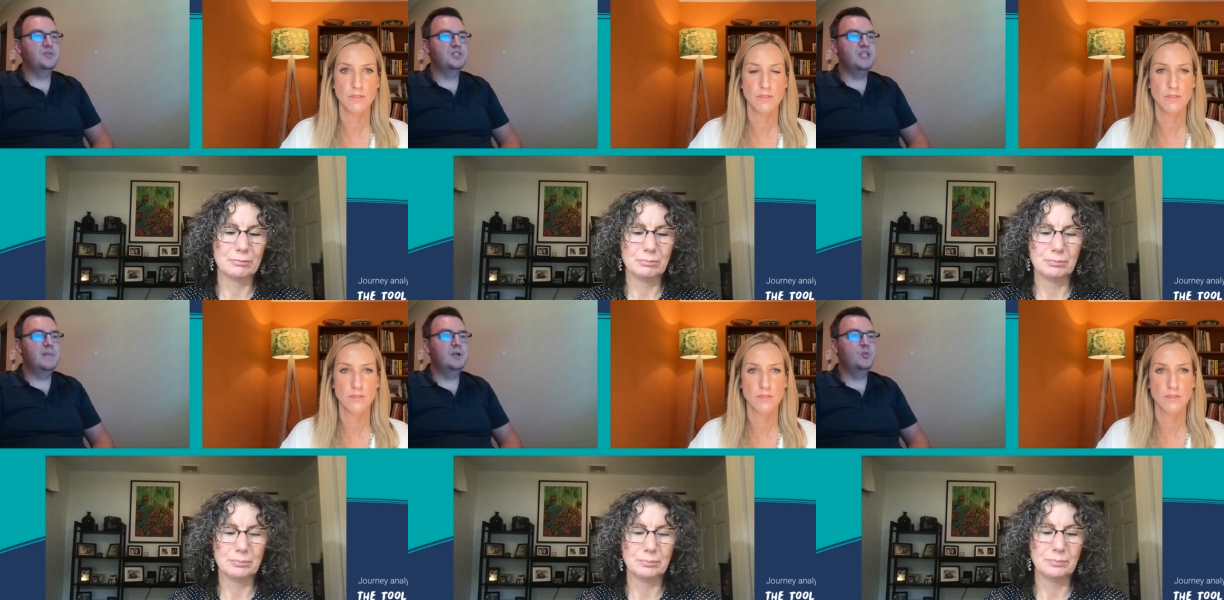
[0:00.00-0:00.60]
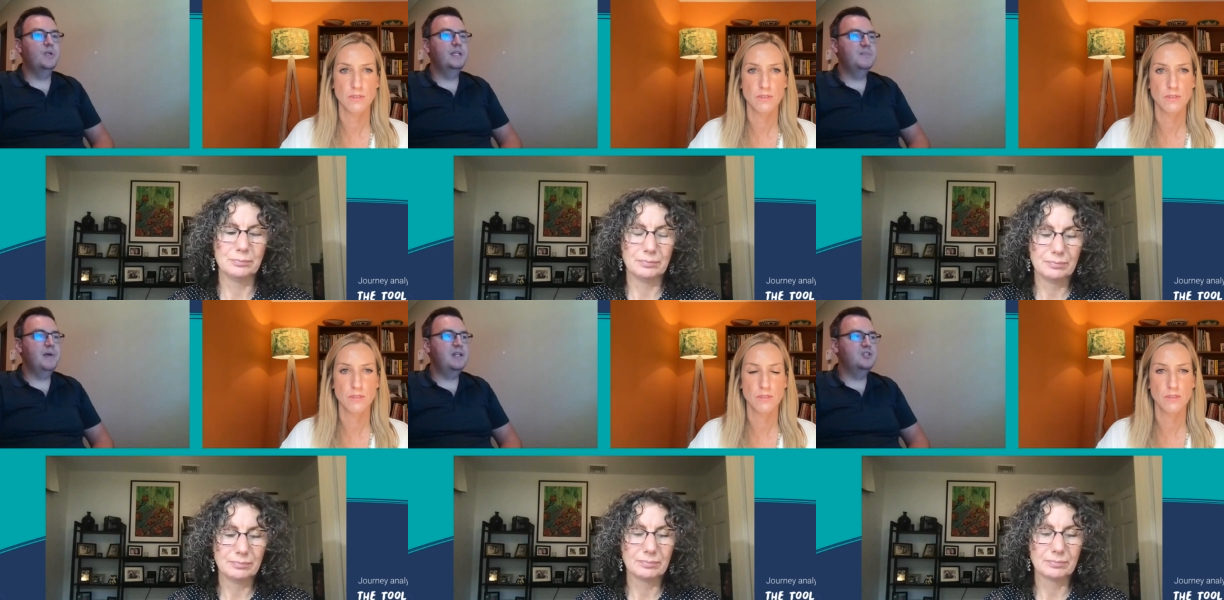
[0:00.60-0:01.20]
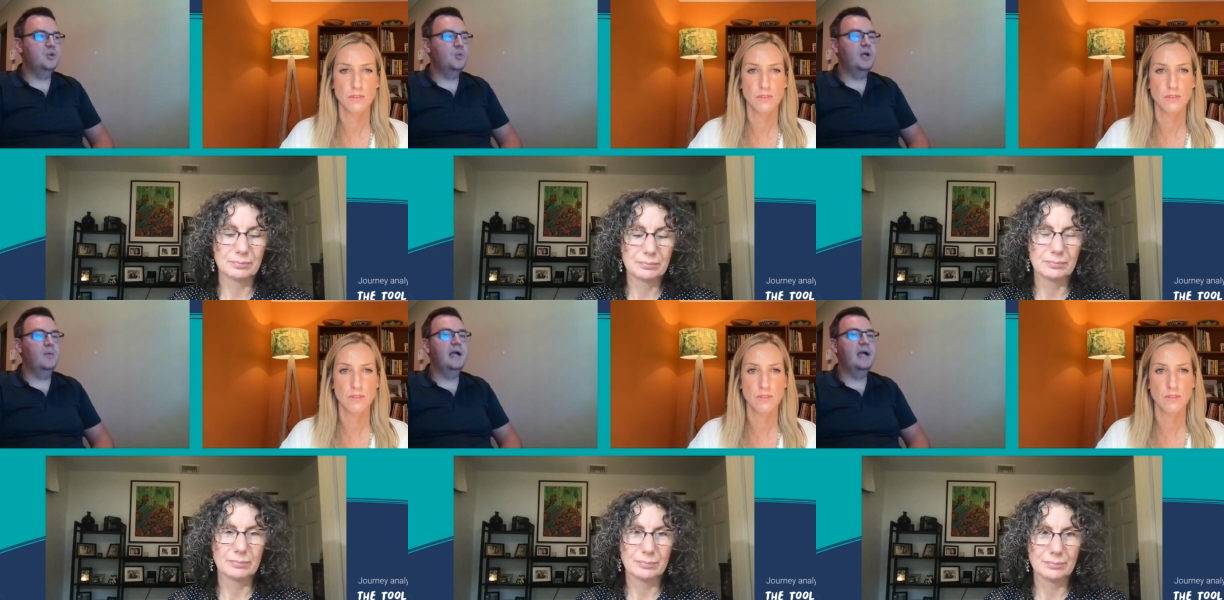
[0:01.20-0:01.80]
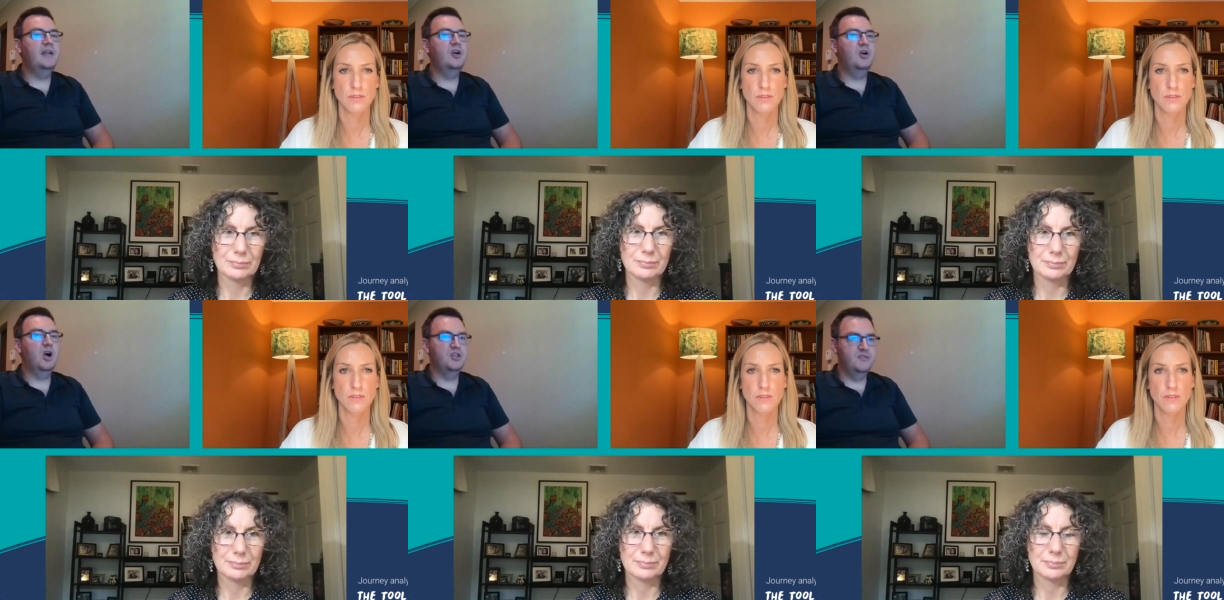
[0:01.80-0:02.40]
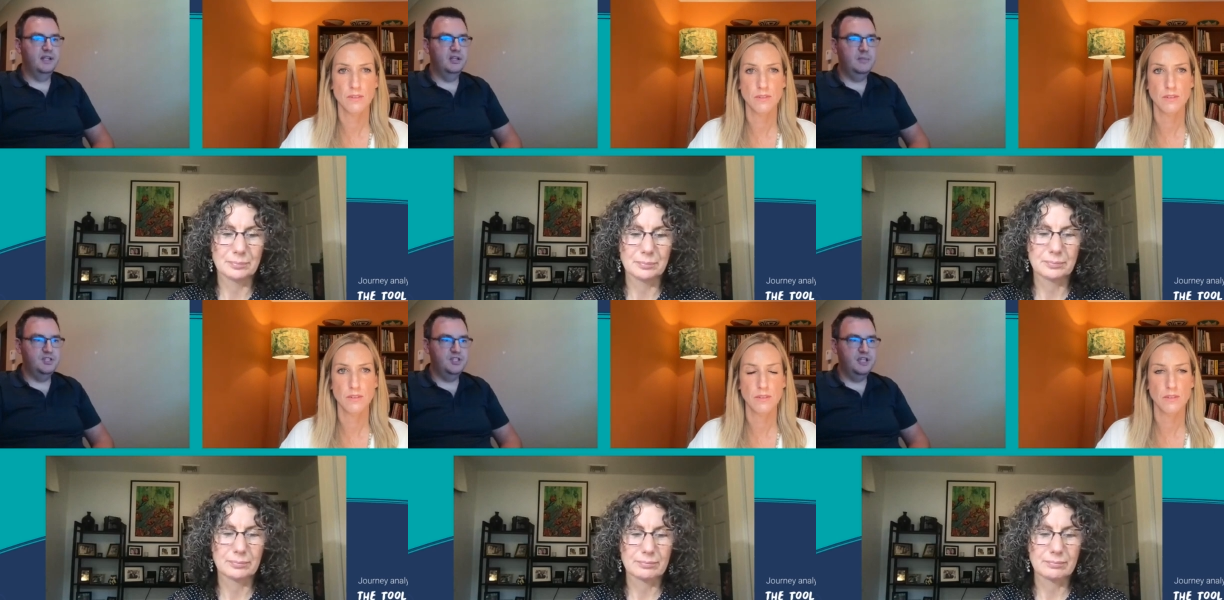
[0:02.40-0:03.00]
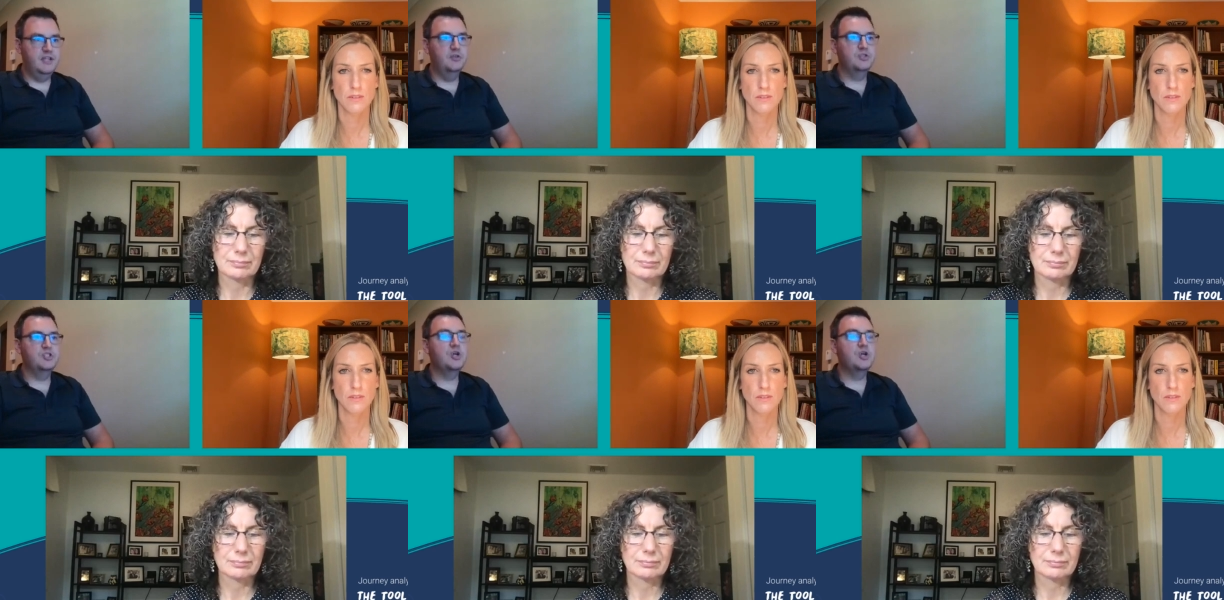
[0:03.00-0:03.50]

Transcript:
Speaker 1: the same, but it really depends on where we're at in our, our development cycle.